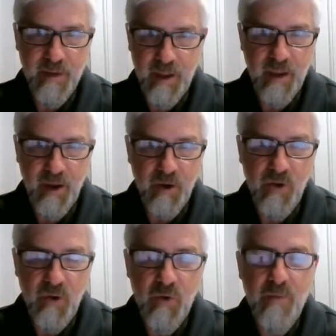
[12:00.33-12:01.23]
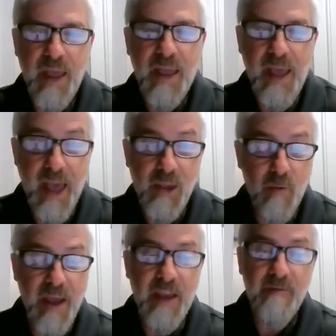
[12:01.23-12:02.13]
you
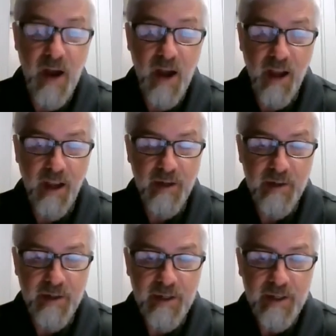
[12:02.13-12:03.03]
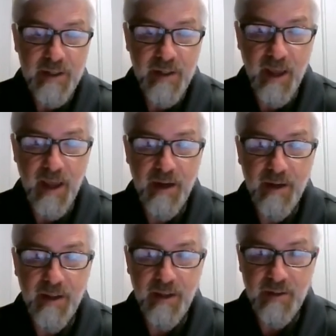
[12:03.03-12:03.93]
may find that
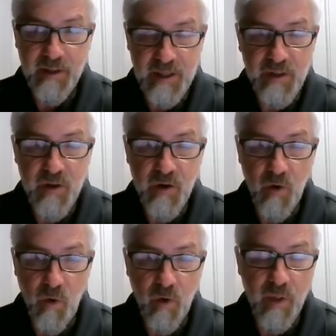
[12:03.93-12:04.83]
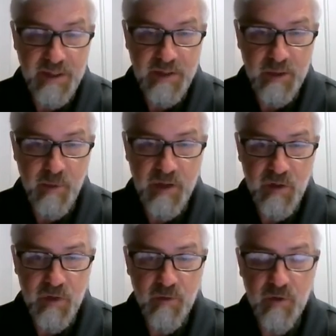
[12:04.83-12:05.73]
it's easier or less
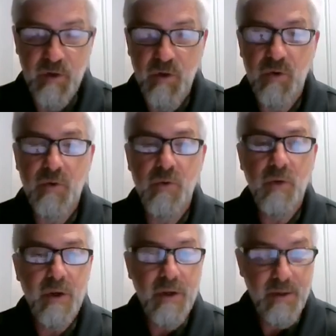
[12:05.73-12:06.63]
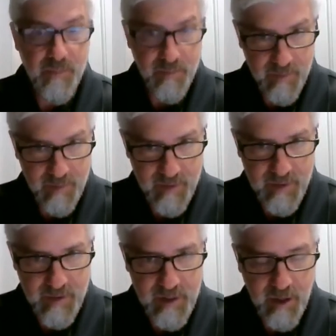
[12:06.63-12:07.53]
expensive to,
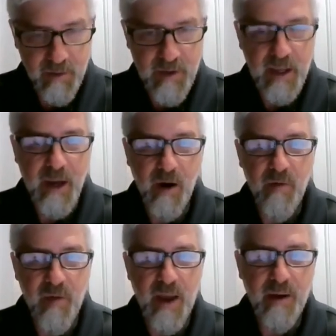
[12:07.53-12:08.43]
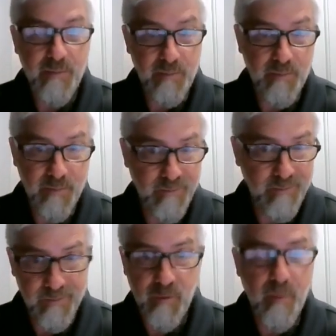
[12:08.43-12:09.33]
take care of that
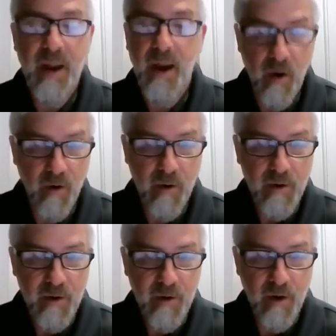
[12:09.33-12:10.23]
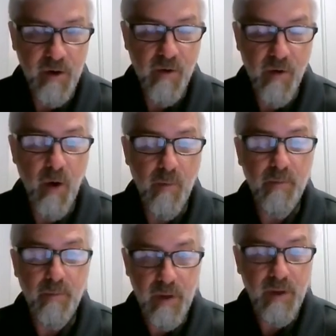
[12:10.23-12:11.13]
repair on your own.
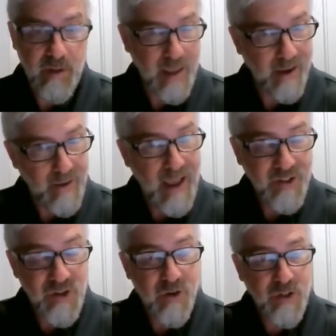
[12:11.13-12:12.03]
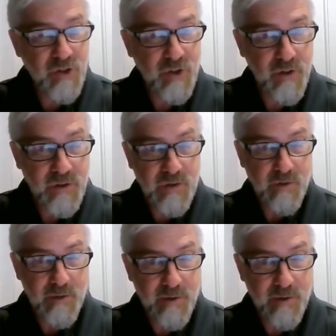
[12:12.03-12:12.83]
Ask your insurance